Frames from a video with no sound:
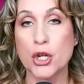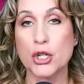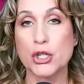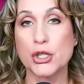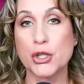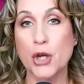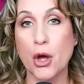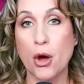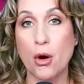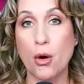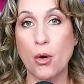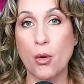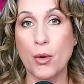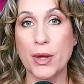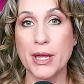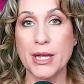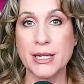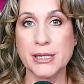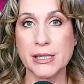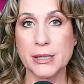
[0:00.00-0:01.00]

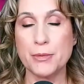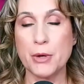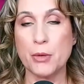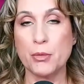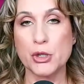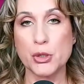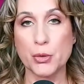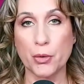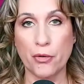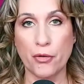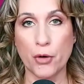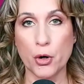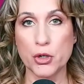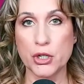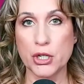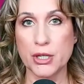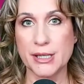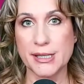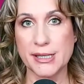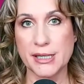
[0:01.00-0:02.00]
So Eastman was
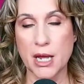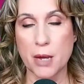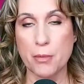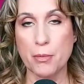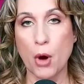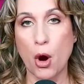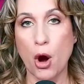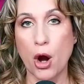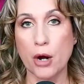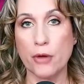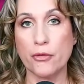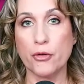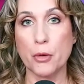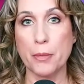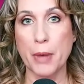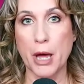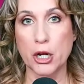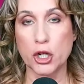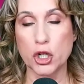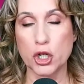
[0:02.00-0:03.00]
referred to the state bar for
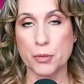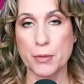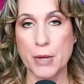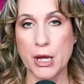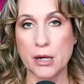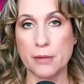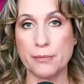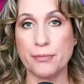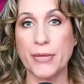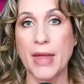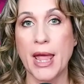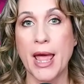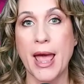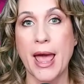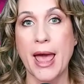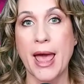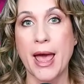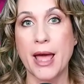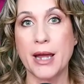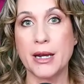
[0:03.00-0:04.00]
punishment,
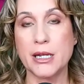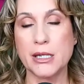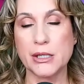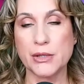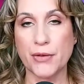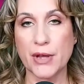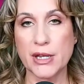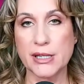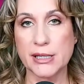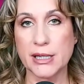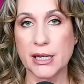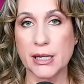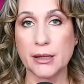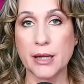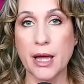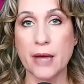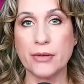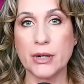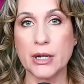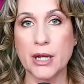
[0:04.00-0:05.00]
and he's facing
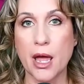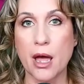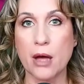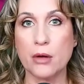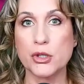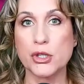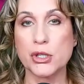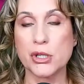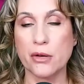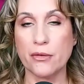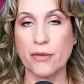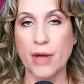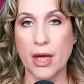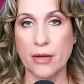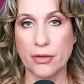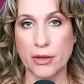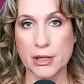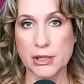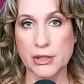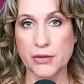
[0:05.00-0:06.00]
11 counts of
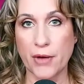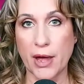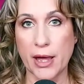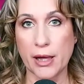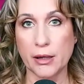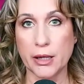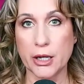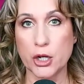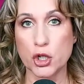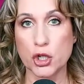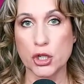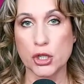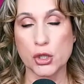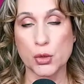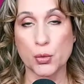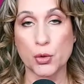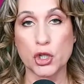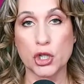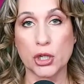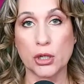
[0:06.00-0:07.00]
ethics
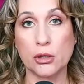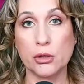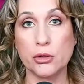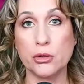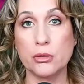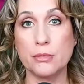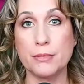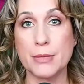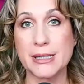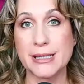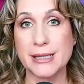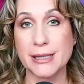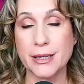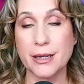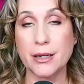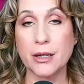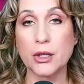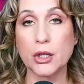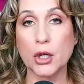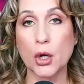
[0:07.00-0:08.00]
violations, which include
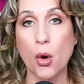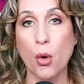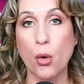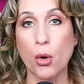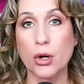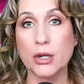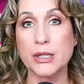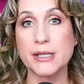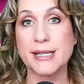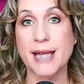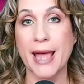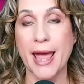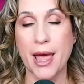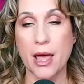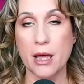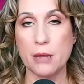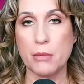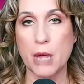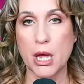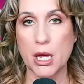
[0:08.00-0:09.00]
misleading the courts
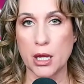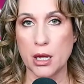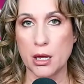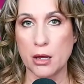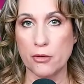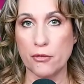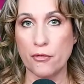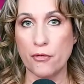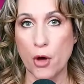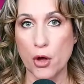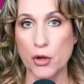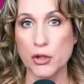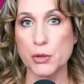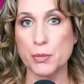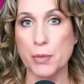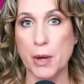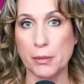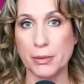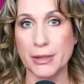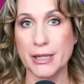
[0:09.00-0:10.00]
and making false
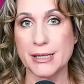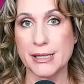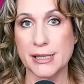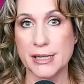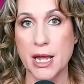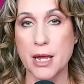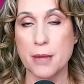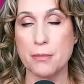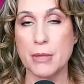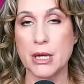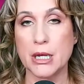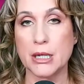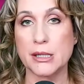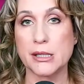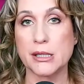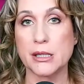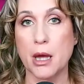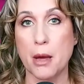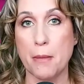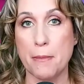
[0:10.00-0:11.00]
public
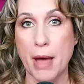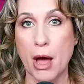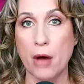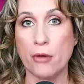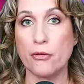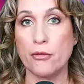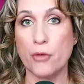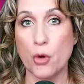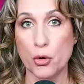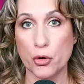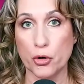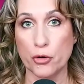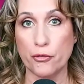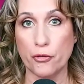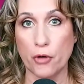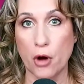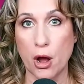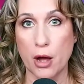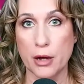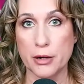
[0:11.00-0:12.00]
statements about voter
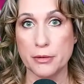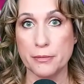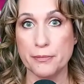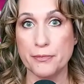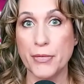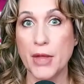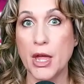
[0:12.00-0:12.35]
fraud.